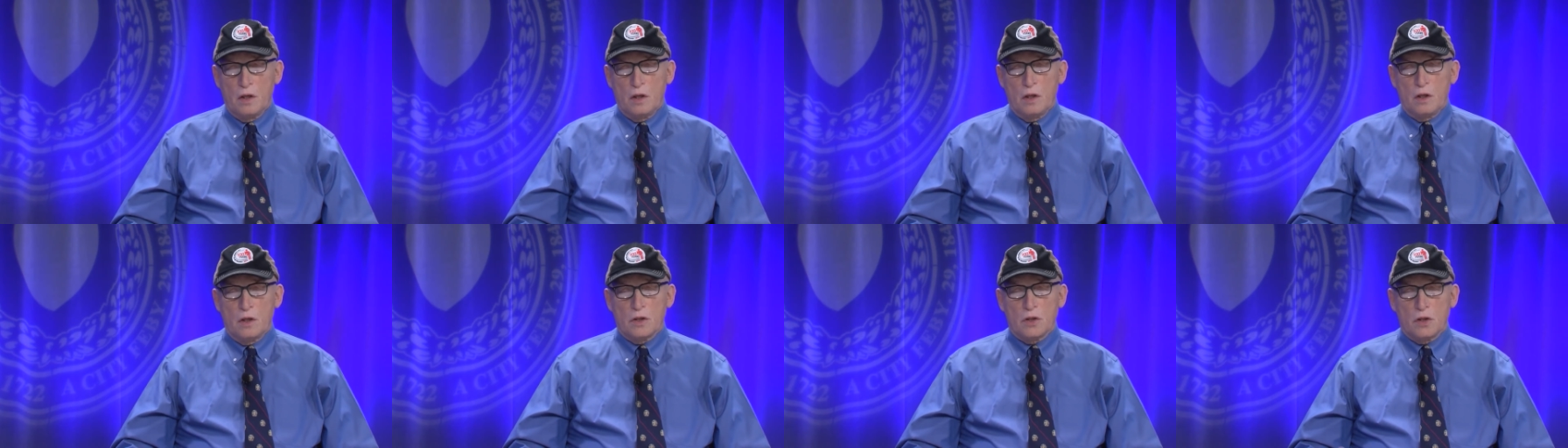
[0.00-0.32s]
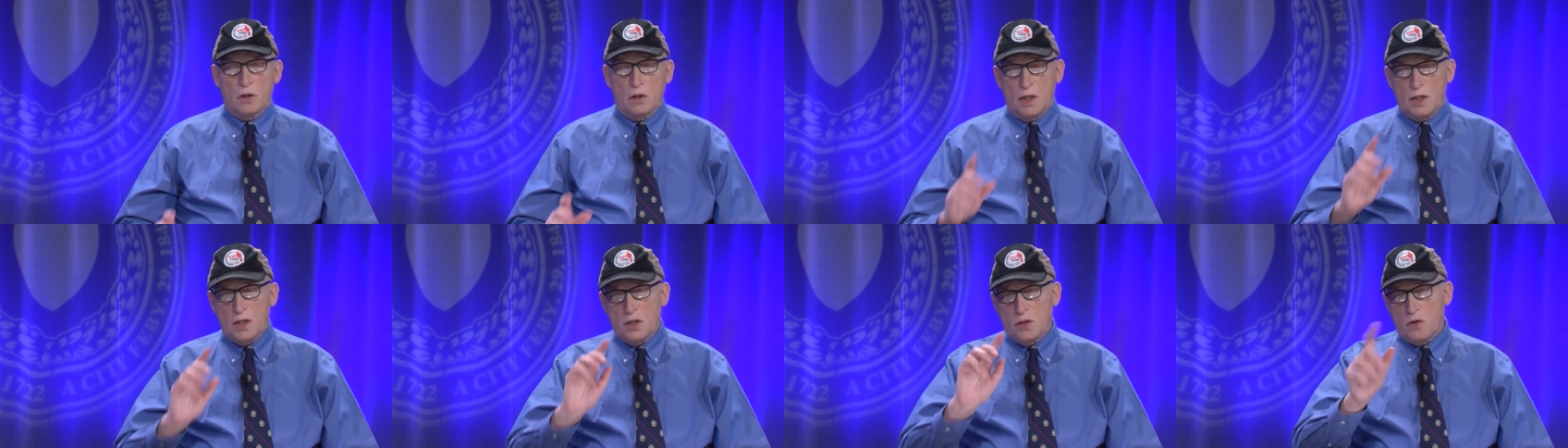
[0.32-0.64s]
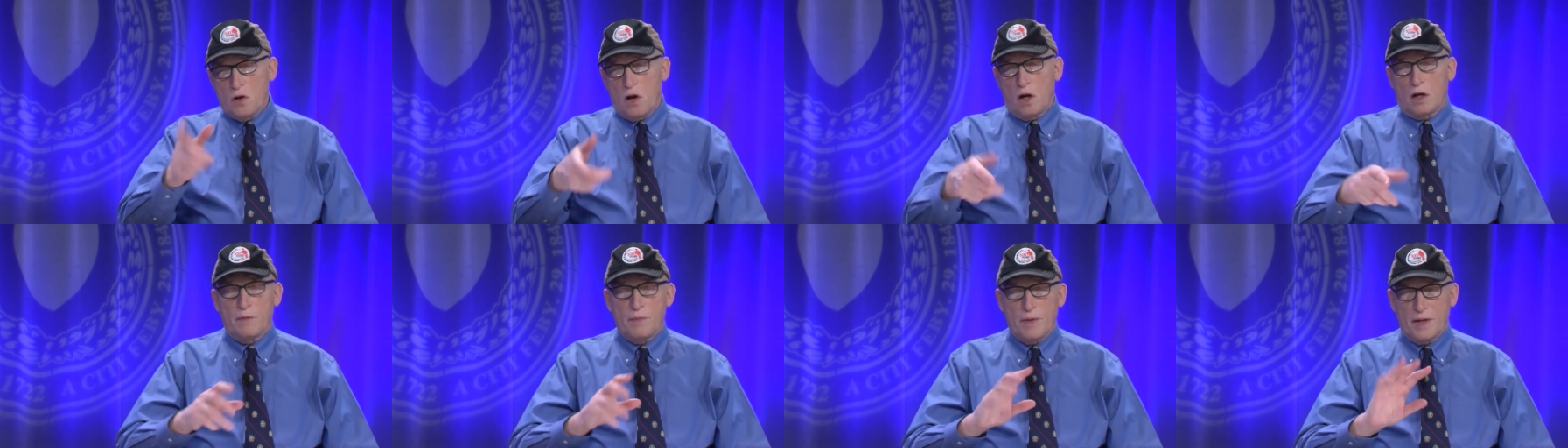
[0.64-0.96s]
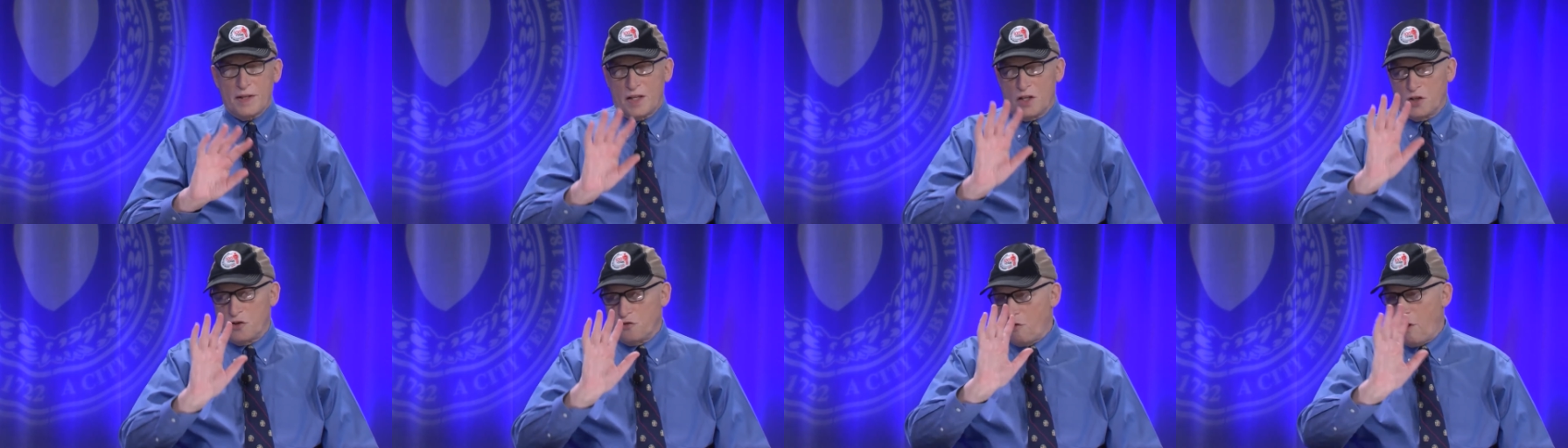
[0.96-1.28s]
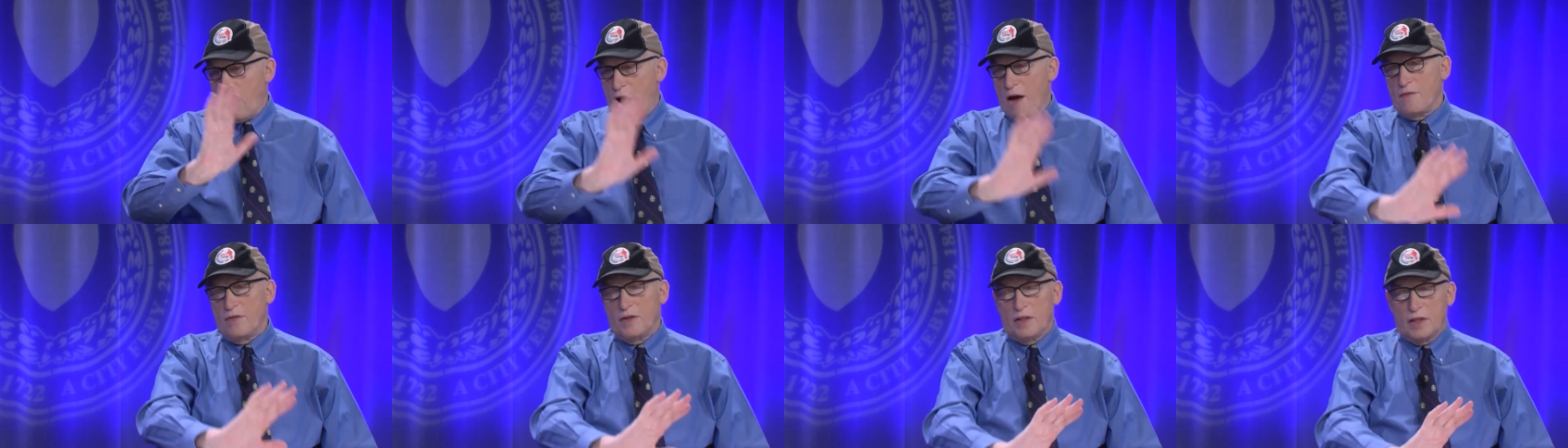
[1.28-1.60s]
So let's talk about the
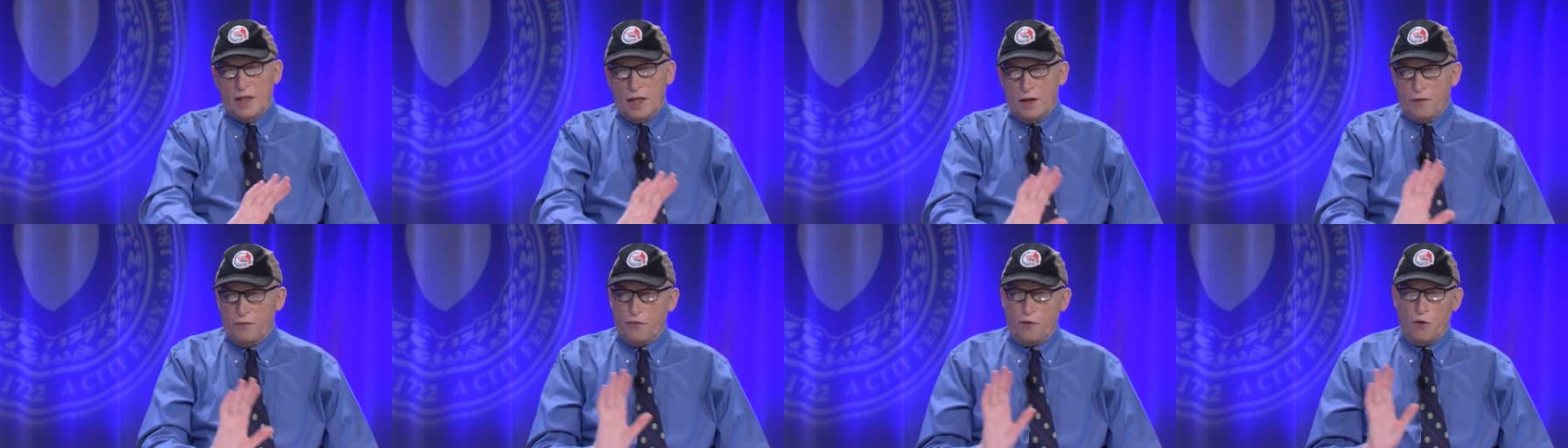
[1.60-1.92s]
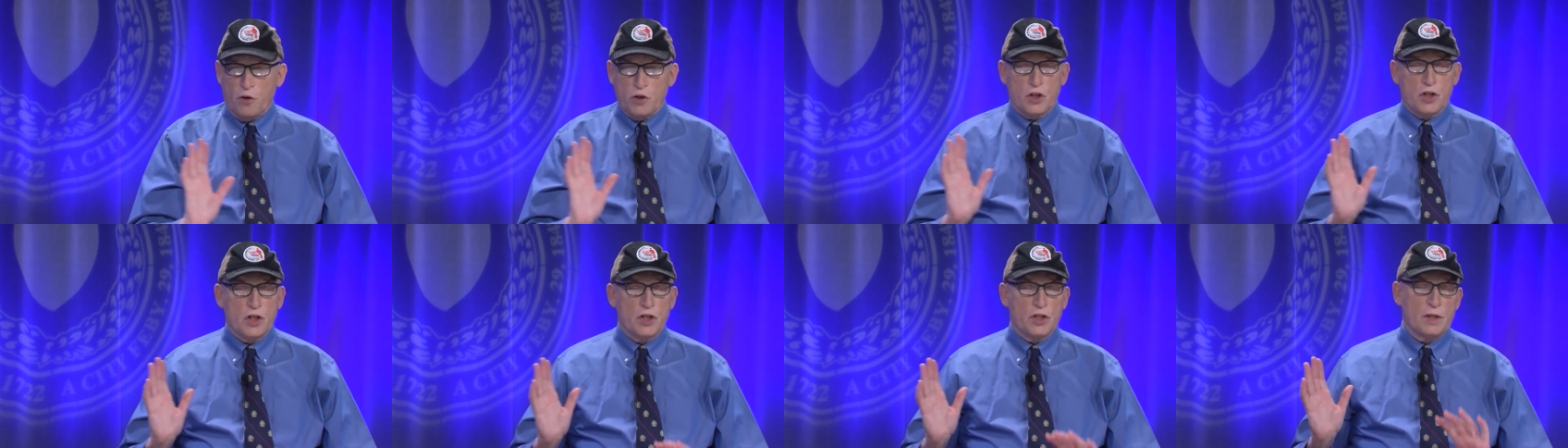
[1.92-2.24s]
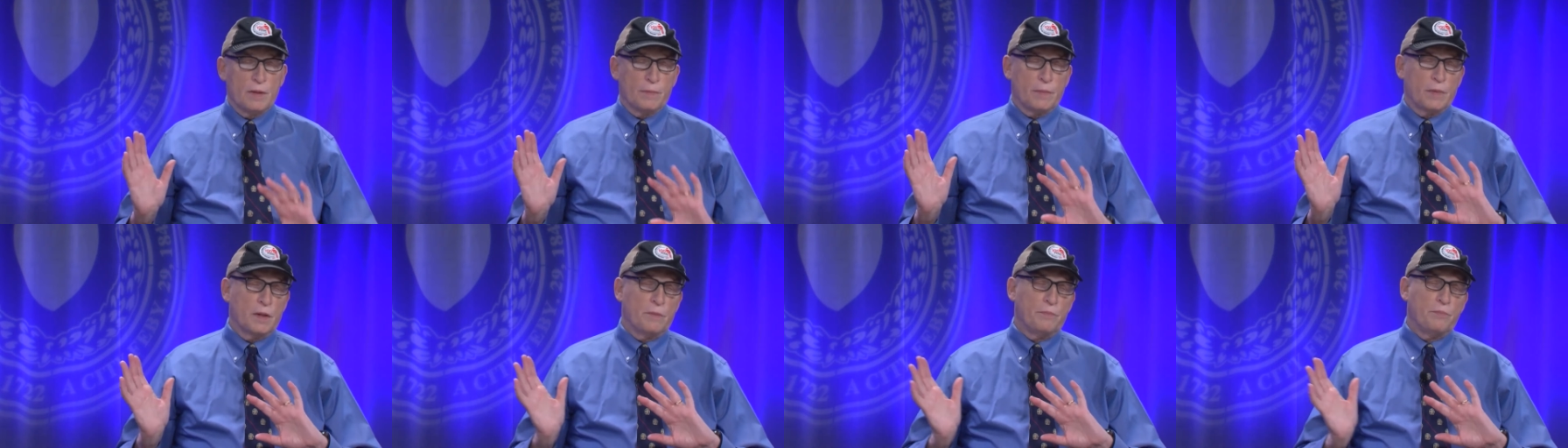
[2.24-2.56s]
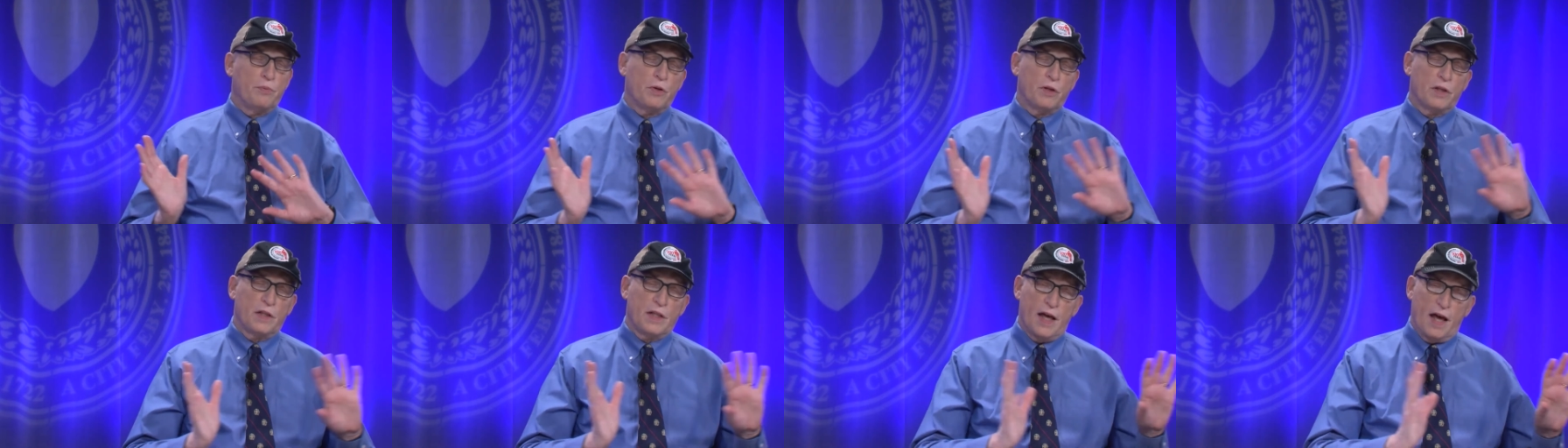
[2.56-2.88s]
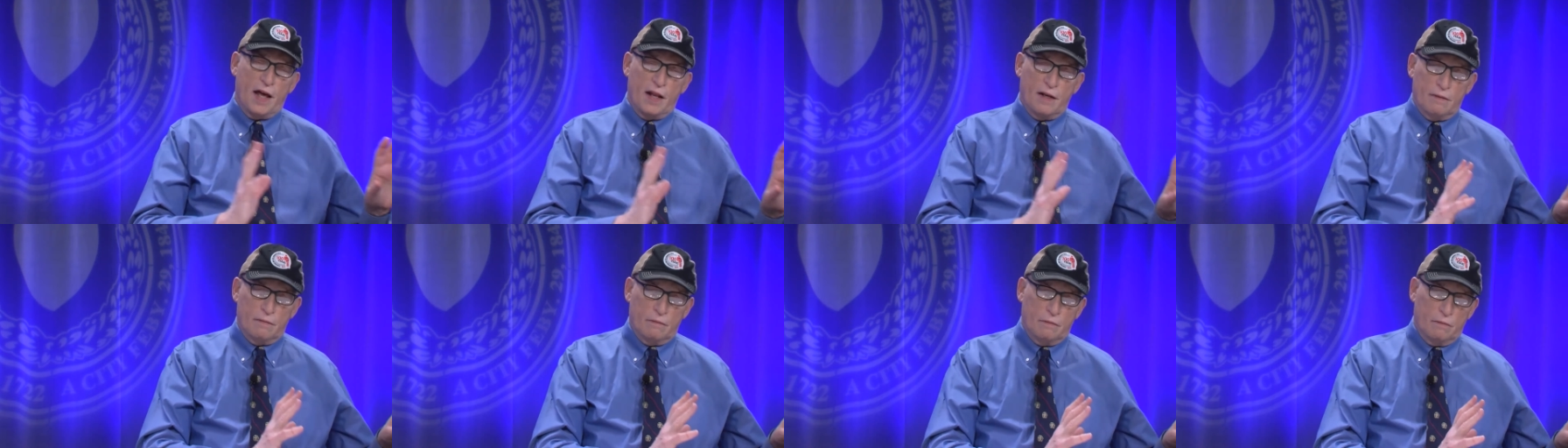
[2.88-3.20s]
driving thing first, because I'm going to put
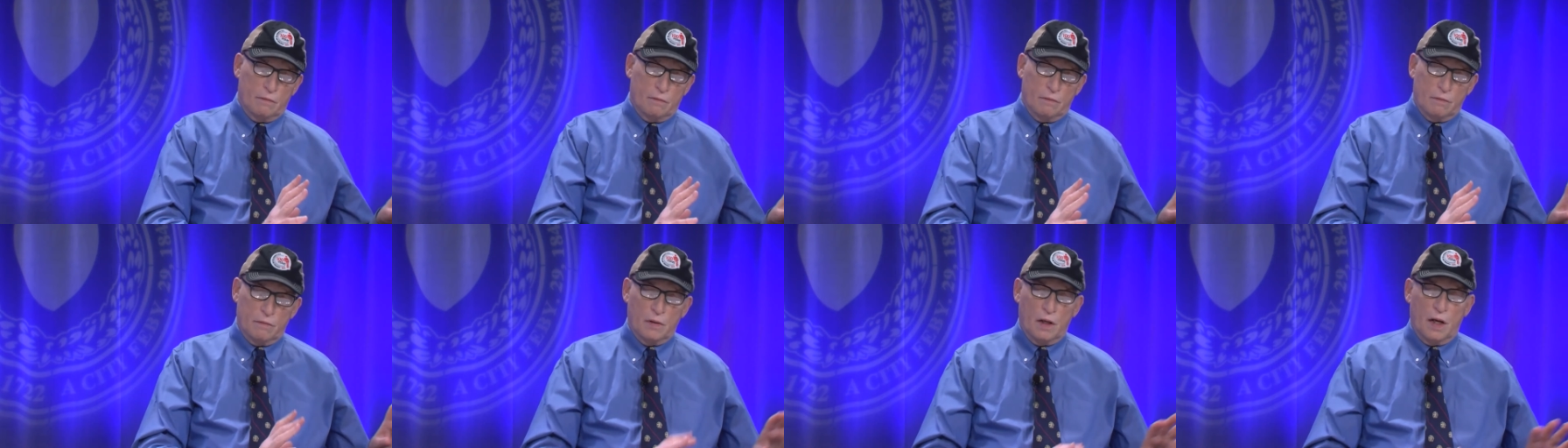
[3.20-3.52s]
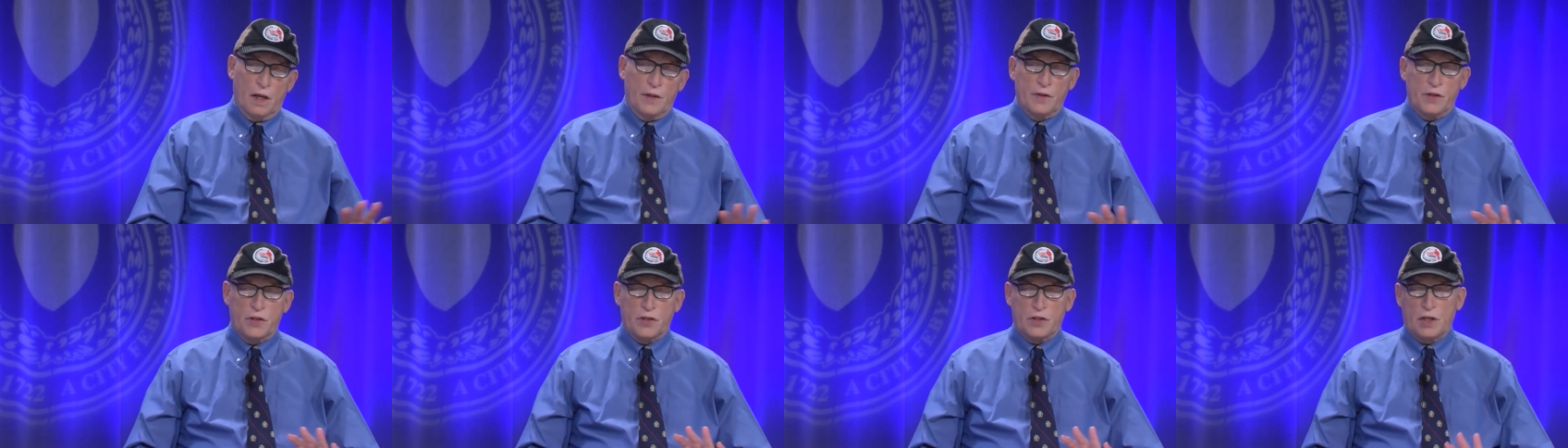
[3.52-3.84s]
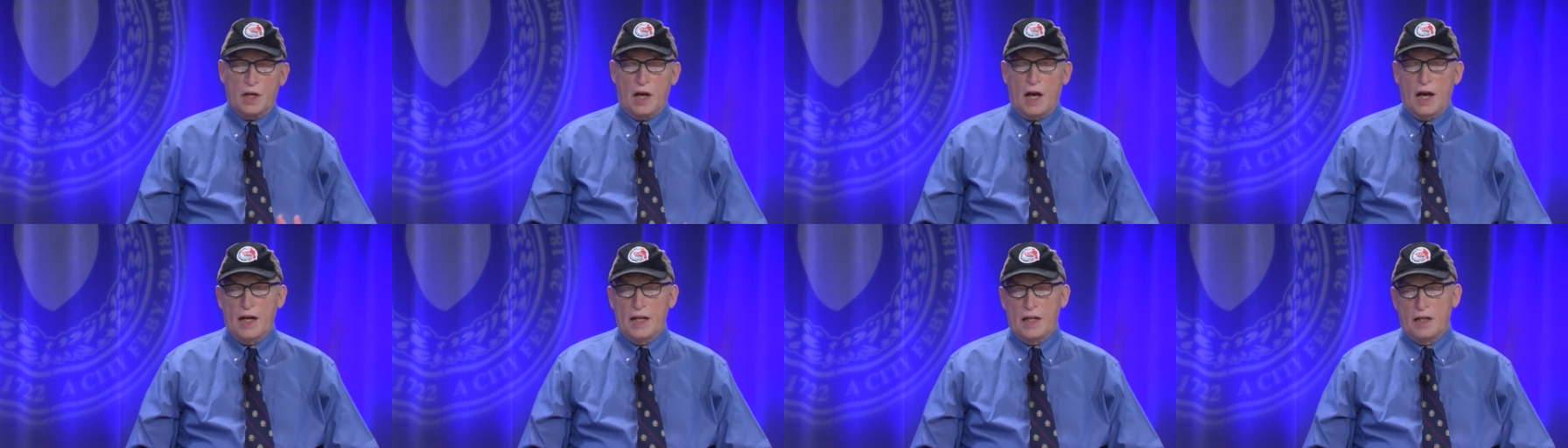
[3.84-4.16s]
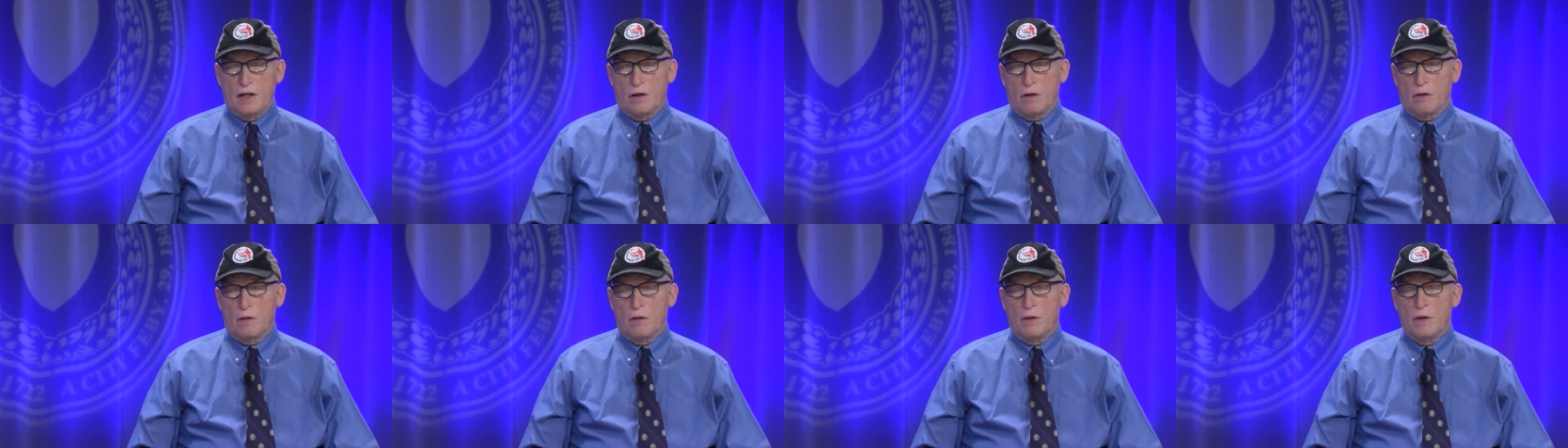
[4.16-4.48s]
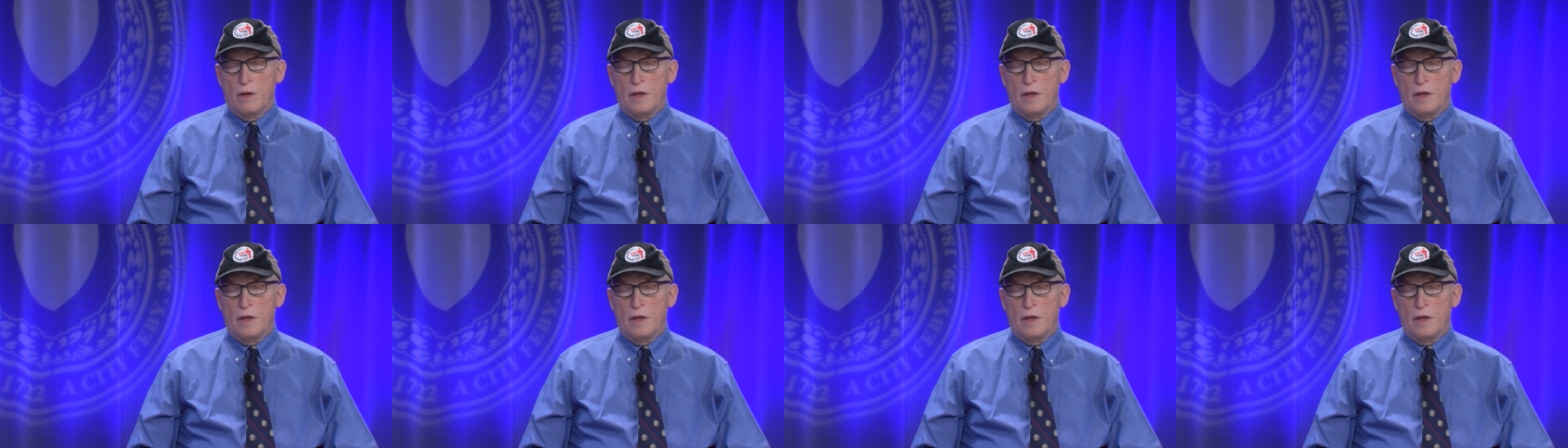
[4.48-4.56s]
that on the side here.